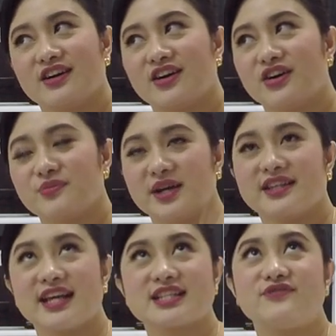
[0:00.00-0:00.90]
on my
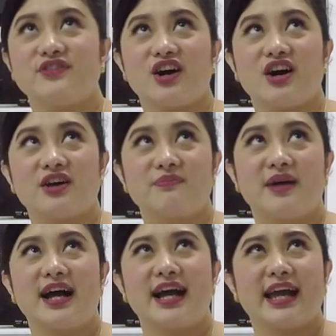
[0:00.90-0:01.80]
next vlog
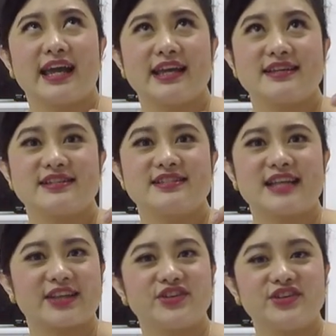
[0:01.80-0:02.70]
by
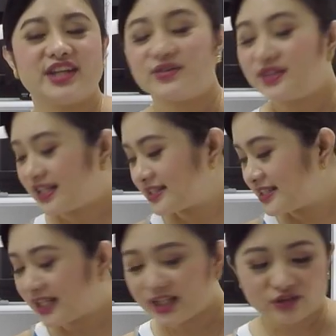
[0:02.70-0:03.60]
Saturday ulit.
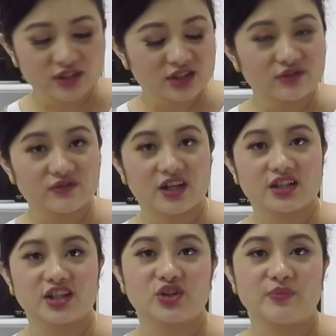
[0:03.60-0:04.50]
Siningat ko lang tong vlog
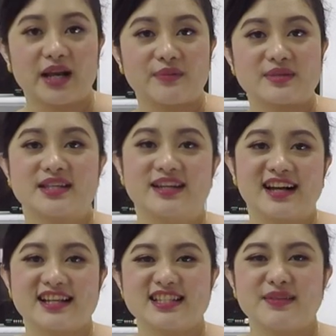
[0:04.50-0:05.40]
na to para masaya.
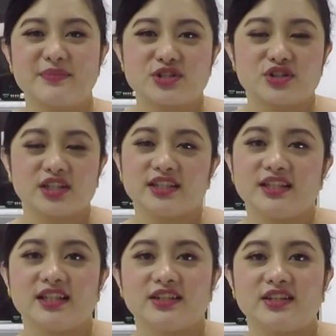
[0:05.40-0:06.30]
Kasi medyo na
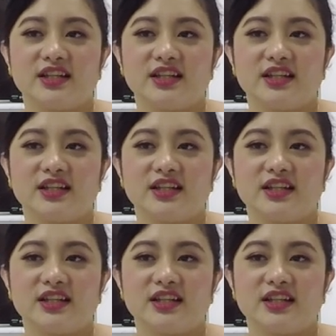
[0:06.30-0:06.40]
delay